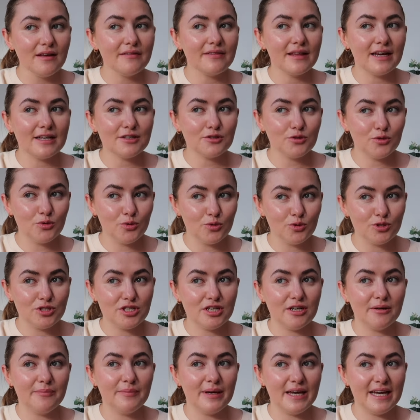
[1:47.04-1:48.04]
that
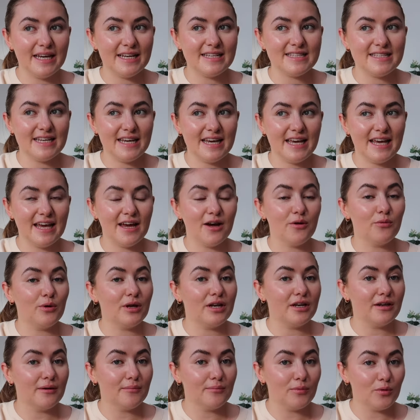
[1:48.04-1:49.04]
autumn is here
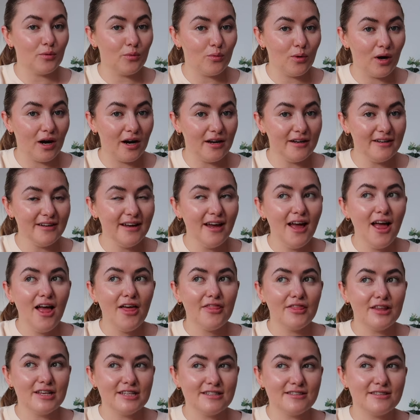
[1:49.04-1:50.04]
when, number one,
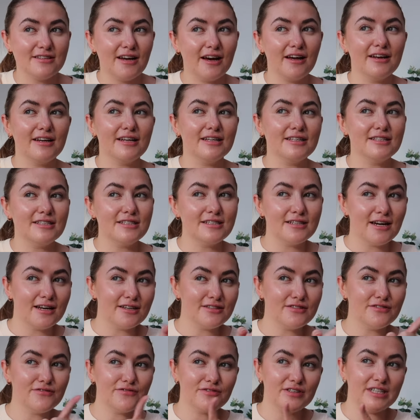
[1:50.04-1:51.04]
the sun
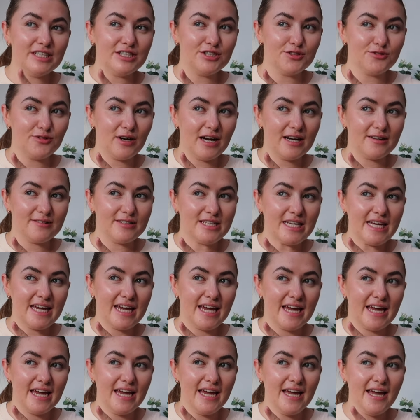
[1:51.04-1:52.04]
doesn't reach round
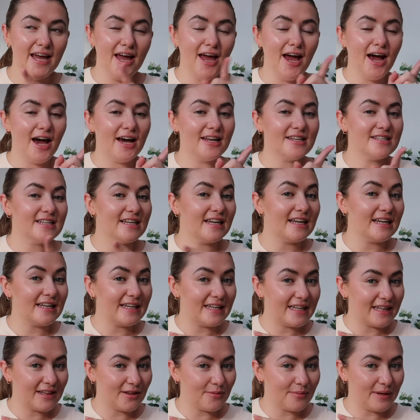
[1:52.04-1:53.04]
here until a
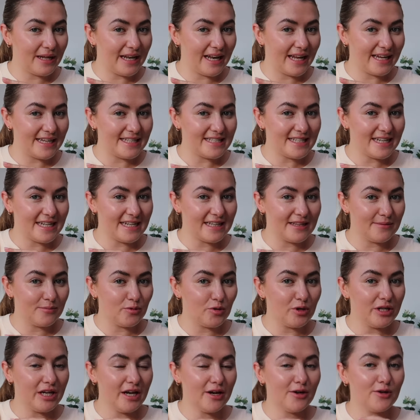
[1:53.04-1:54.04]
little bit later in the
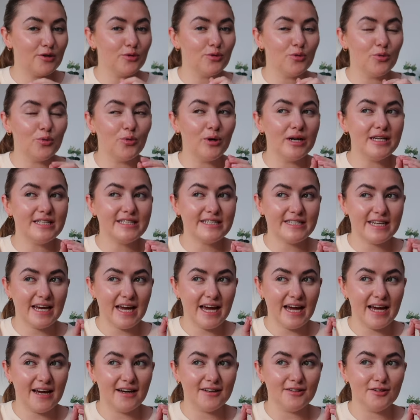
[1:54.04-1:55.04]
morning. I can always
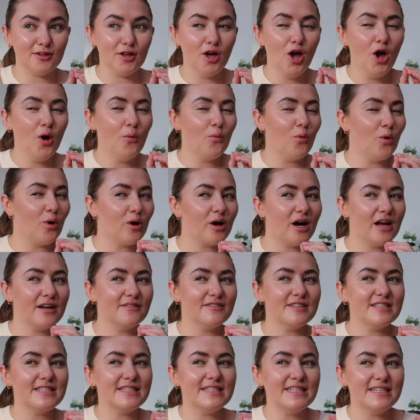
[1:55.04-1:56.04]
tell what kind
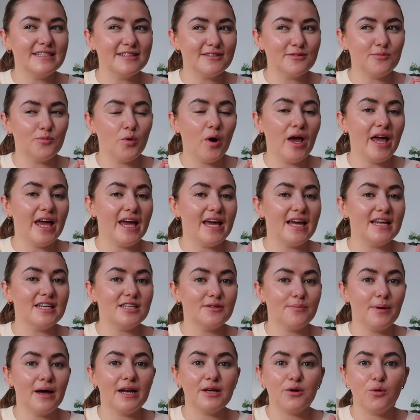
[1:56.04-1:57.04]
of season we're in
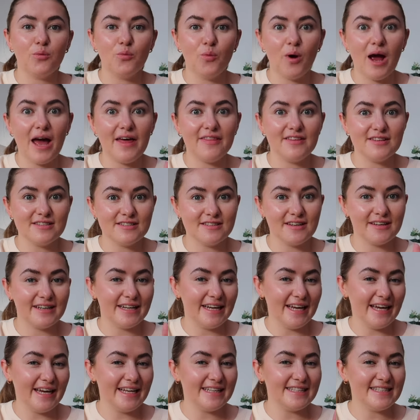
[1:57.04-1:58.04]
depending on where the sun
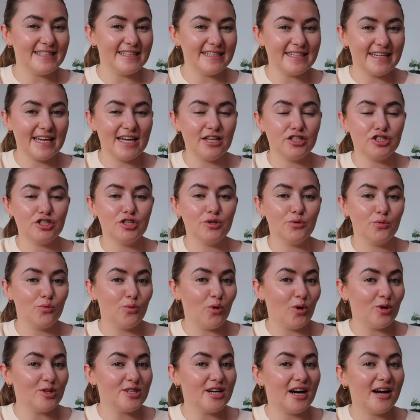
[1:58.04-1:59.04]
hits in the kitchen at
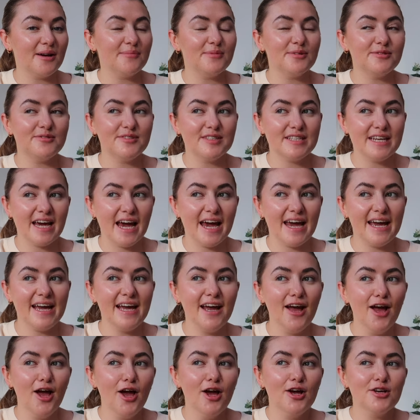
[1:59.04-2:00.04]
what time of
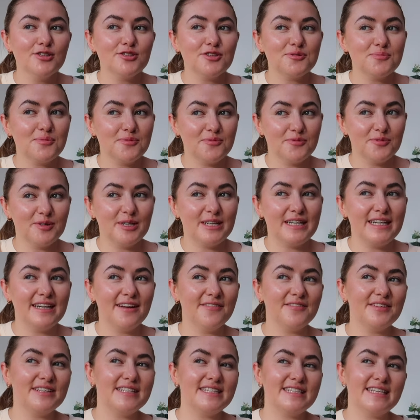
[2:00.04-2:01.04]
day. So it's been really
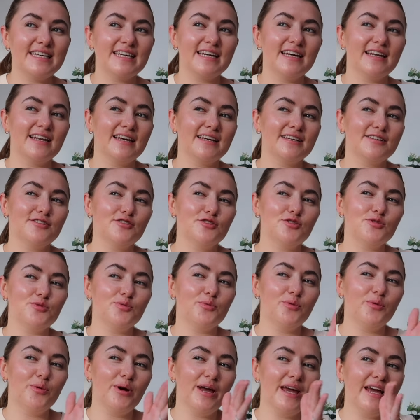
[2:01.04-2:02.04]
lovely seeing it like
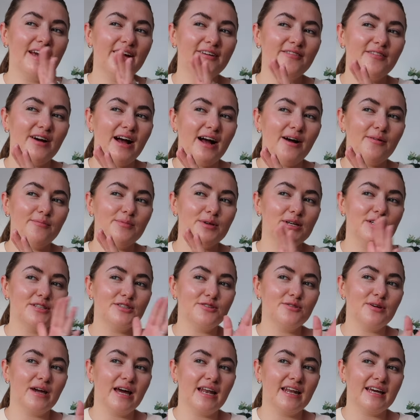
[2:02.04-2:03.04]
swing round,
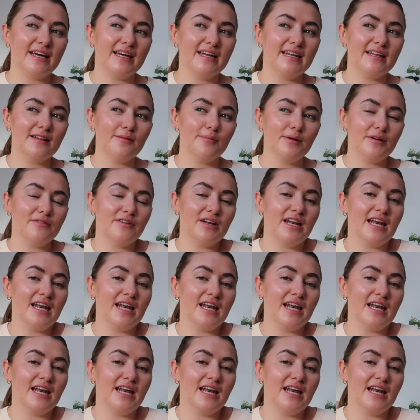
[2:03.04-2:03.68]
because you get like a little bit of a